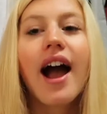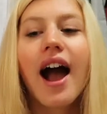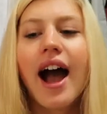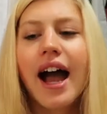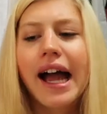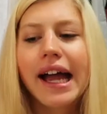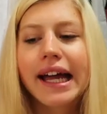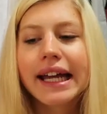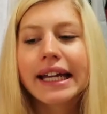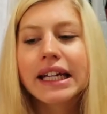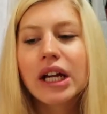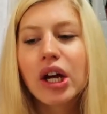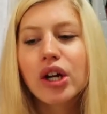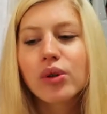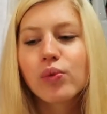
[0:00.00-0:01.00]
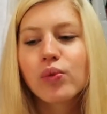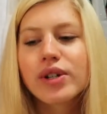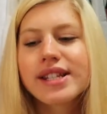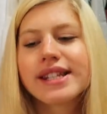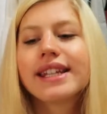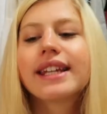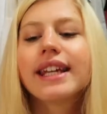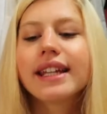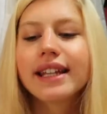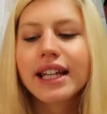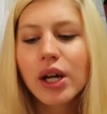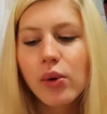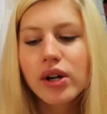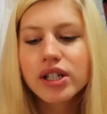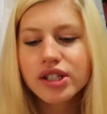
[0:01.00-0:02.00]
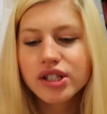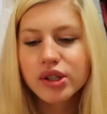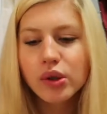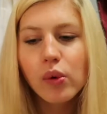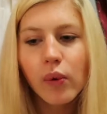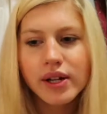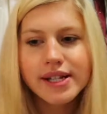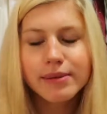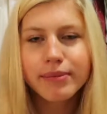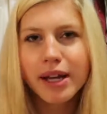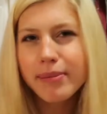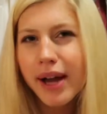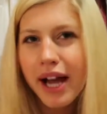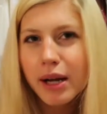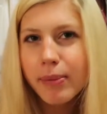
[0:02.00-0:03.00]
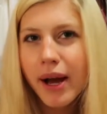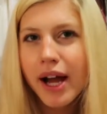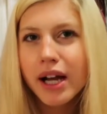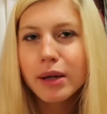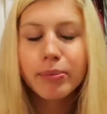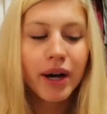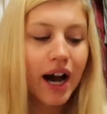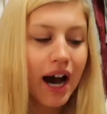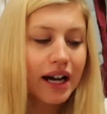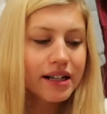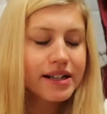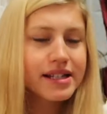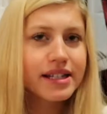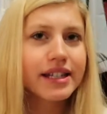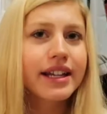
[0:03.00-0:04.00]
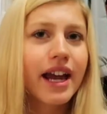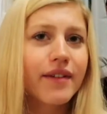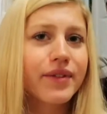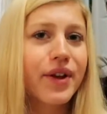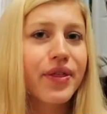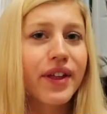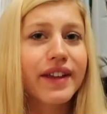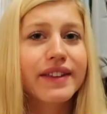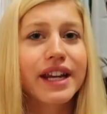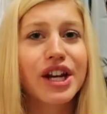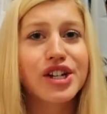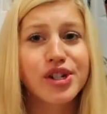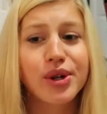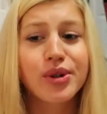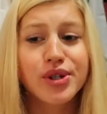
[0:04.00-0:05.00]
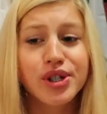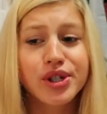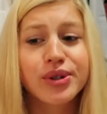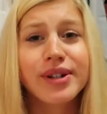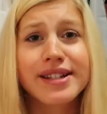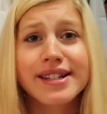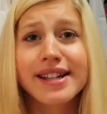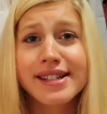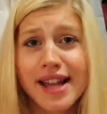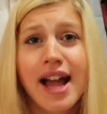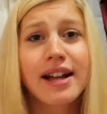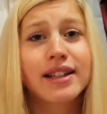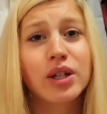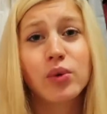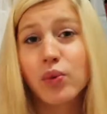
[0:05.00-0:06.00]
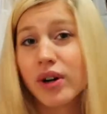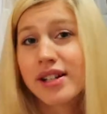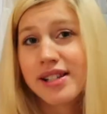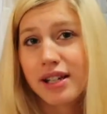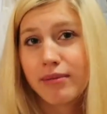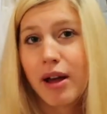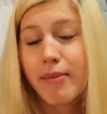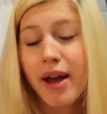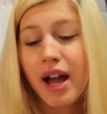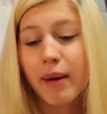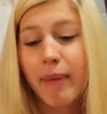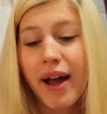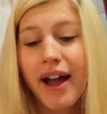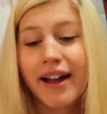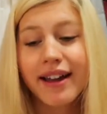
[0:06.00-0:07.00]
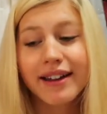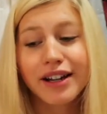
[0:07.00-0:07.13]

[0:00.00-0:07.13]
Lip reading: I was thinking that I wanted to do what's in my backpack, but honestly everything that I showed you is exactly what's in my backpack,